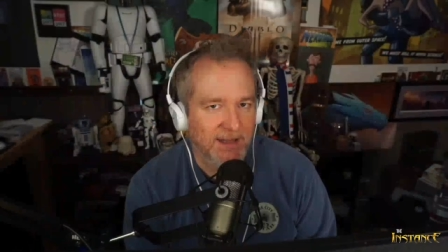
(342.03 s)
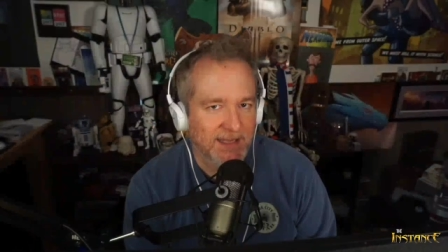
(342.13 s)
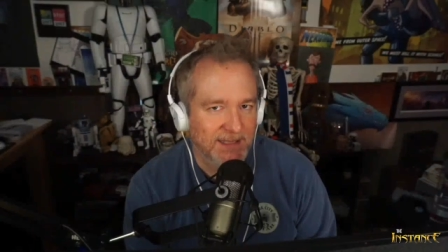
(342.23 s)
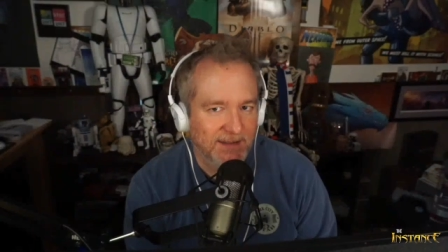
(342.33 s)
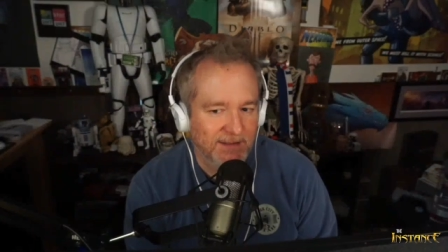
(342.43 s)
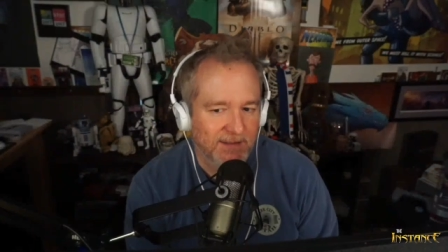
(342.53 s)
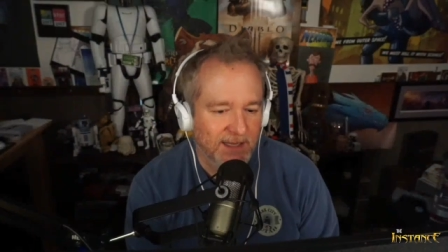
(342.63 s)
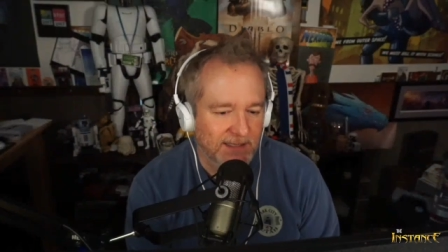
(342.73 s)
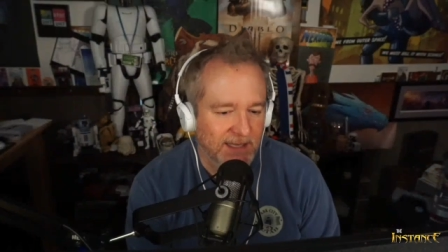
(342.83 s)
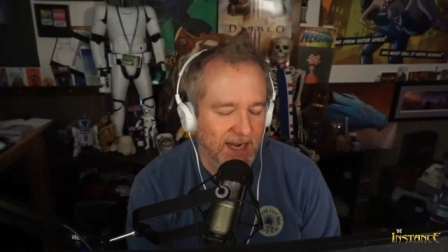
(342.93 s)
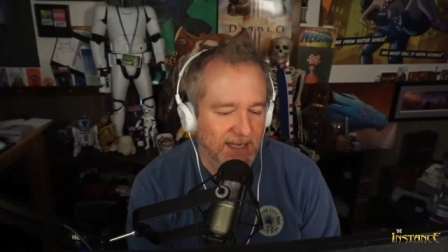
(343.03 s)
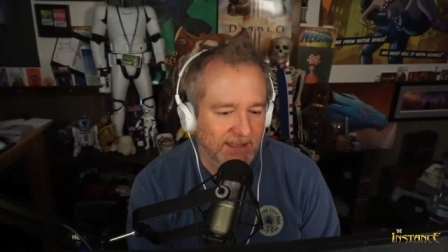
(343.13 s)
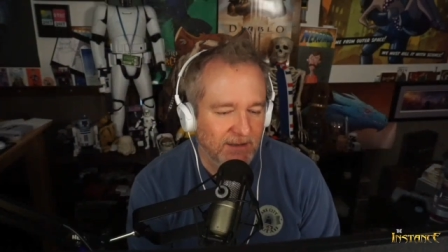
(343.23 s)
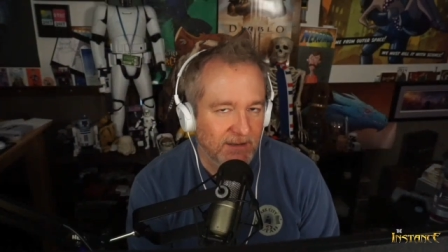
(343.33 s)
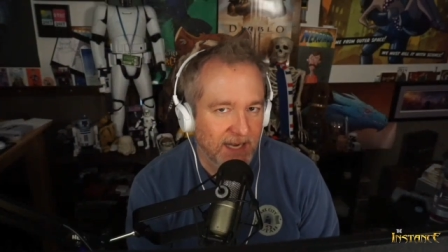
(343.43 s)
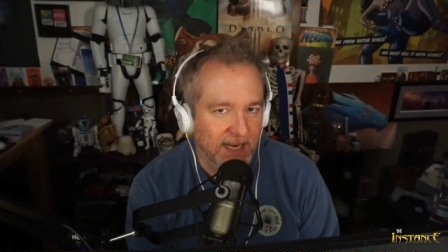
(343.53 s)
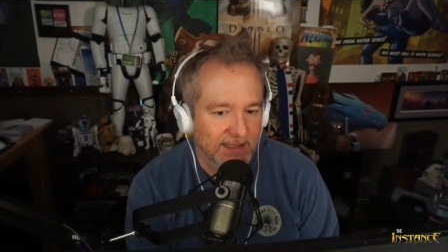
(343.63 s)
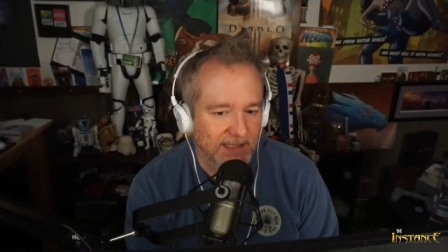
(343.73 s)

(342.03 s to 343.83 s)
That's the other thing is tiny little text